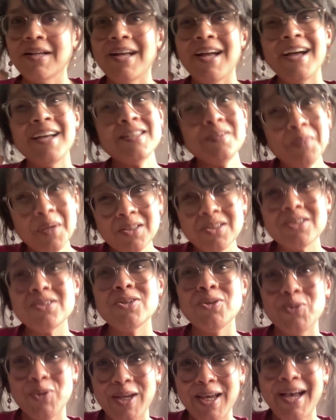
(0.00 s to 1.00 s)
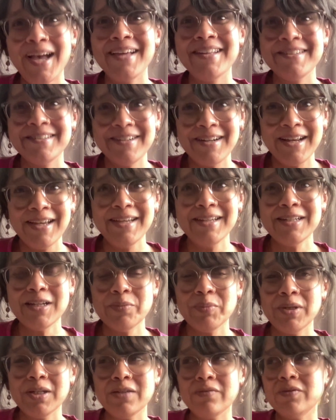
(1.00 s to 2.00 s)
as much as you can, right? I
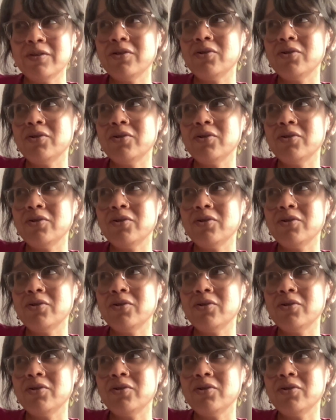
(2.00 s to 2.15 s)
mean, if the